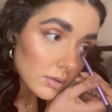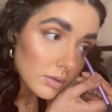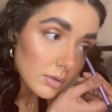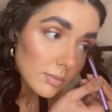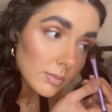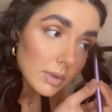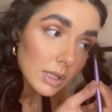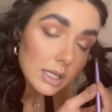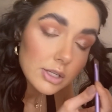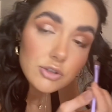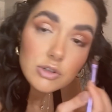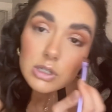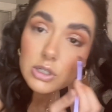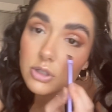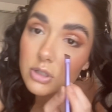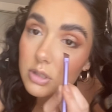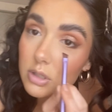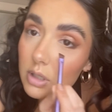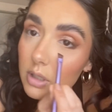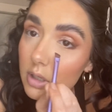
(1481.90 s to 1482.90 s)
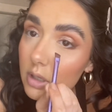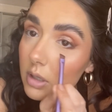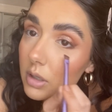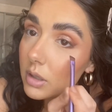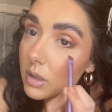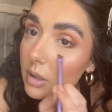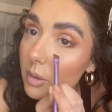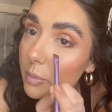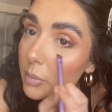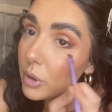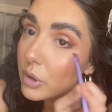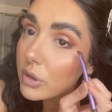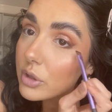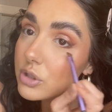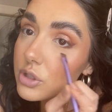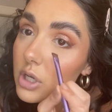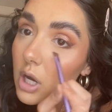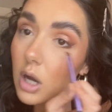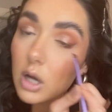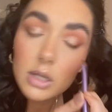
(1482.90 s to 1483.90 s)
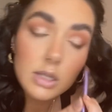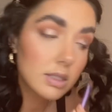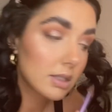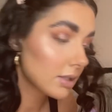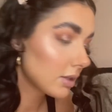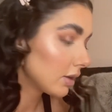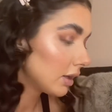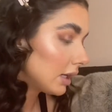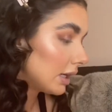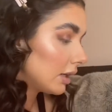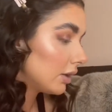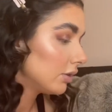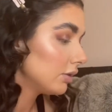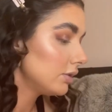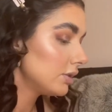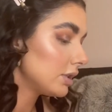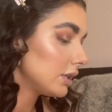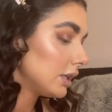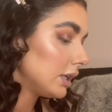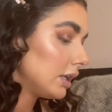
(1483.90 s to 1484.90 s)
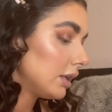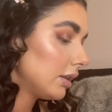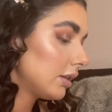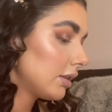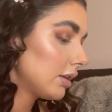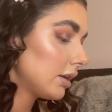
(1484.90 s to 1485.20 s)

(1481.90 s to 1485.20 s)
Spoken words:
literally just gonna put the darkest colour underneath,